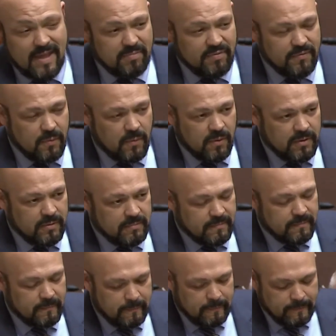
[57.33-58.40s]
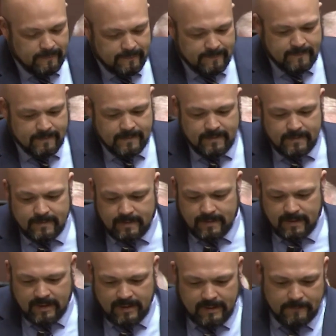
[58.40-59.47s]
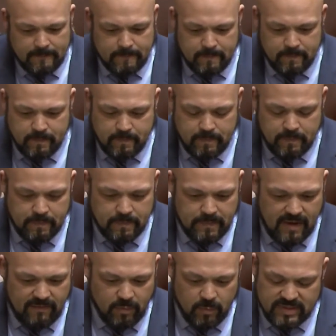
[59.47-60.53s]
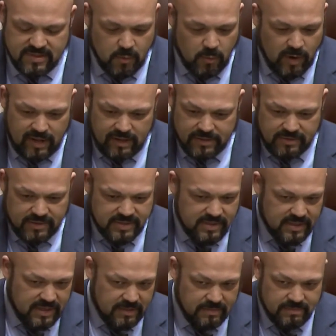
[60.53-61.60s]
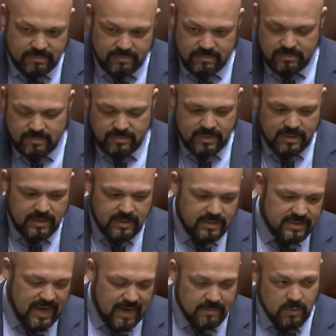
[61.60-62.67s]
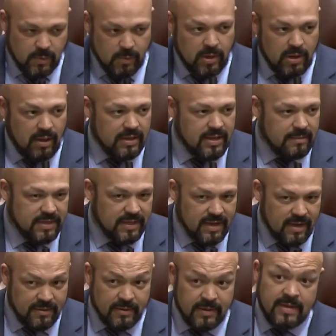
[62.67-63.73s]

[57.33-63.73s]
before. Every once in a while you'll see times where we all come together,